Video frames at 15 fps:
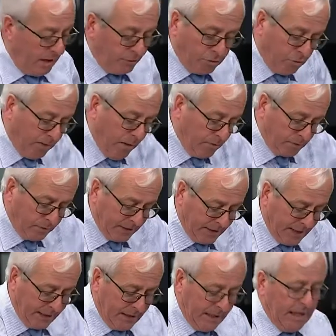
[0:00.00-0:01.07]
No problem with
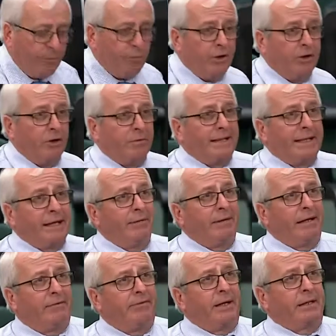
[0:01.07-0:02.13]
that. Where you're
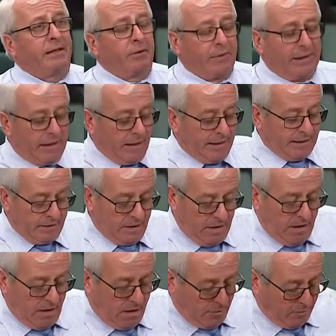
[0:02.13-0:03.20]
materially affected with light
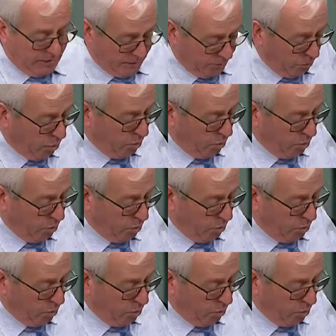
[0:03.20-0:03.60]
or with